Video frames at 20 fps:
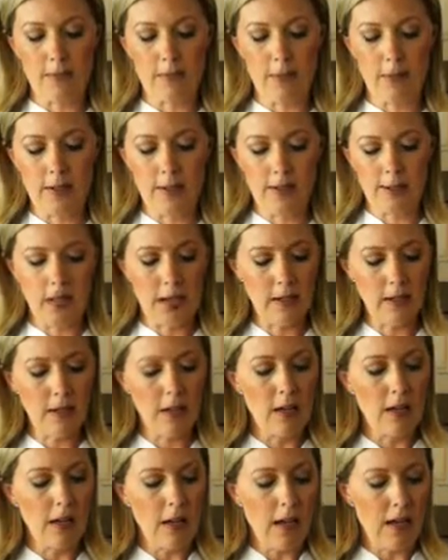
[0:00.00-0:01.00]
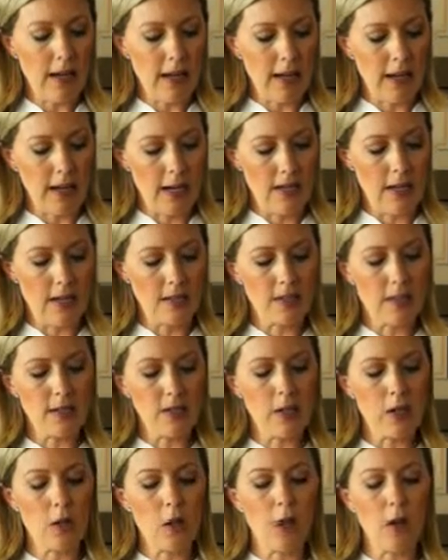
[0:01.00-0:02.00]
of vanilla, and these
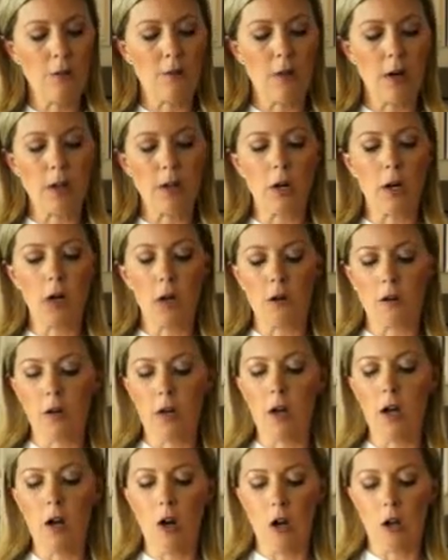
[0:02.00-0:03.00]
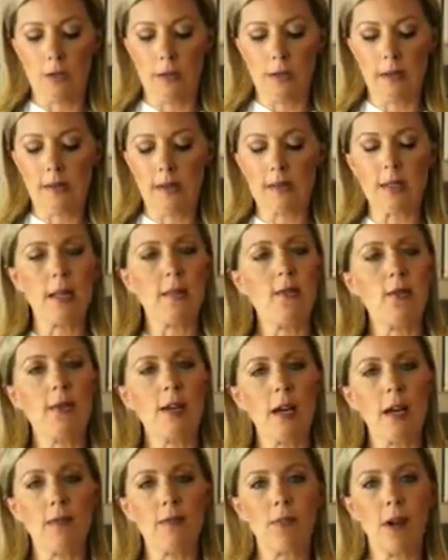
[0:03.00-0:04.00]
are called Marcona almonds. If you
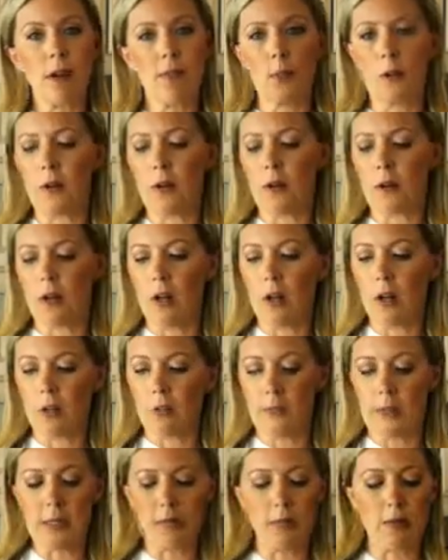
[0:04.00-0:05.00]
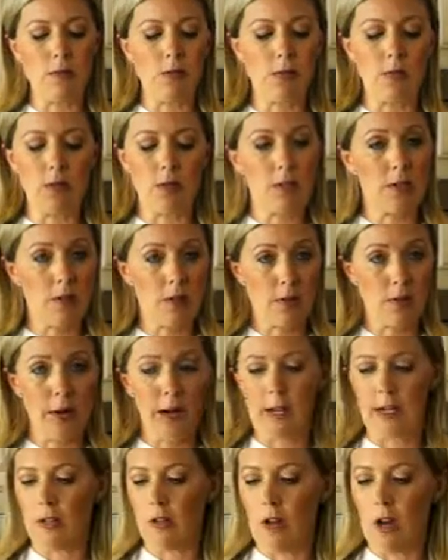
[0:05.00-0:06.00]
can't find Marcona almonds, you can just use
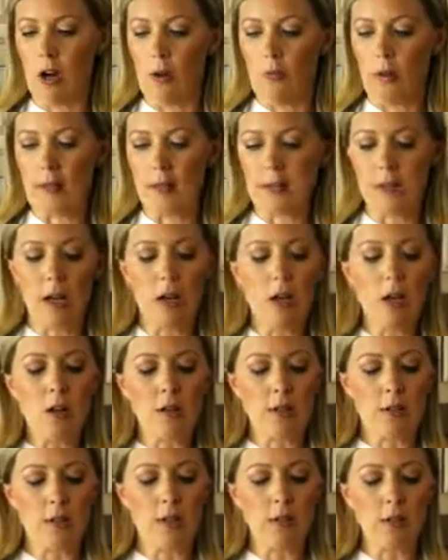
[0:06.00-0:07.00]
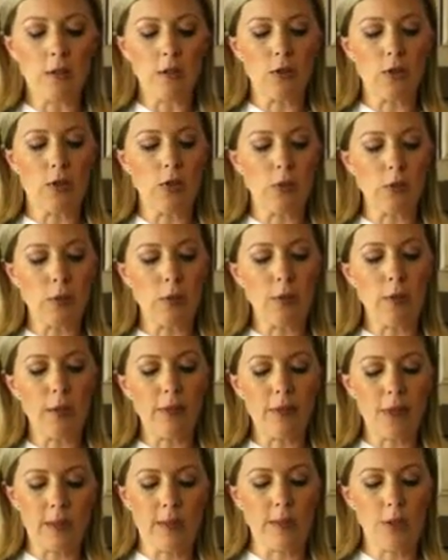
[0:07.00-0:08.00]
regular almonds. So we want
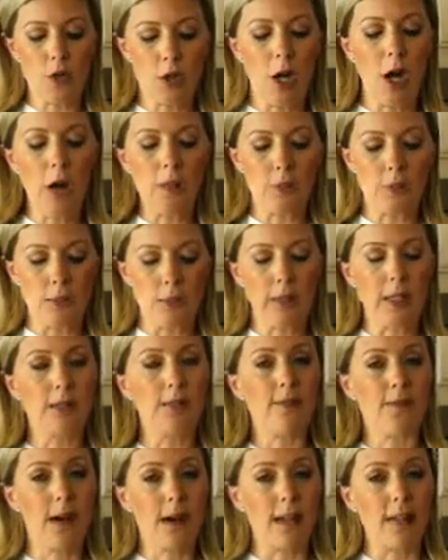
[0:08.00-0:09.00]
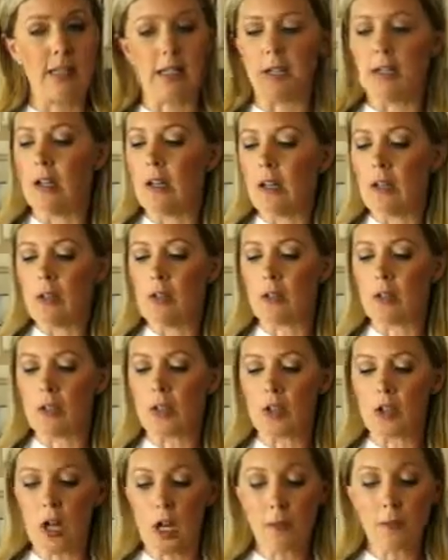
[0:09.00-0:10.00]
these chopped really finely. You can
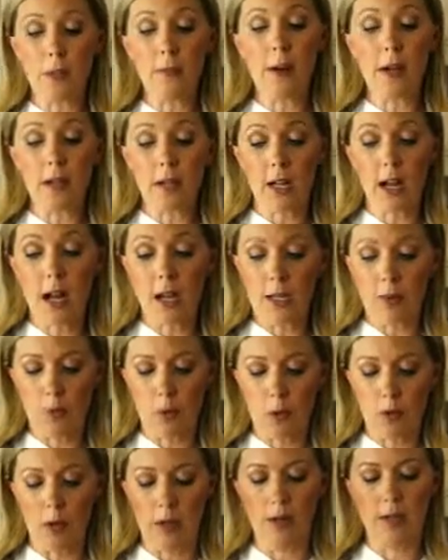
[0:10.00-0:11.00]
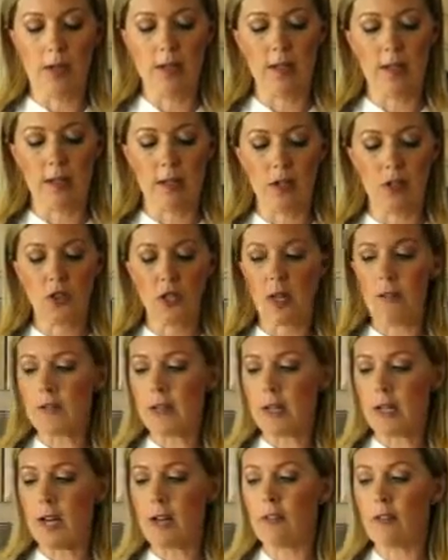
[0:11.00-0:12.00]
chop them on a cutting board using a chef's
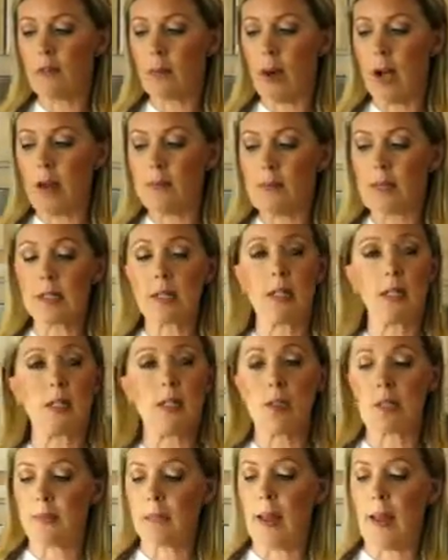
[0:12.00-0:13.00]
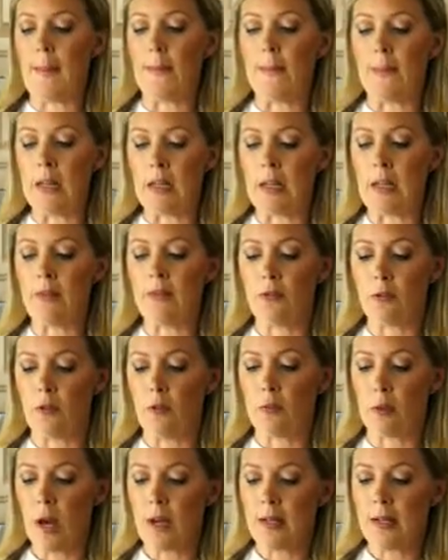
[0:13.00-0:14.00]
knife, but I'm just going to use my mini
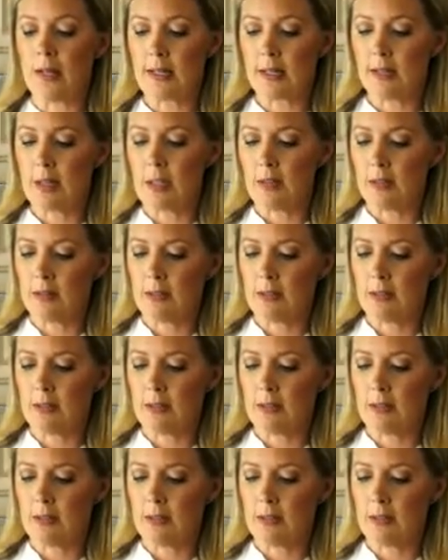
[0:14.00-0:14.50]
food processor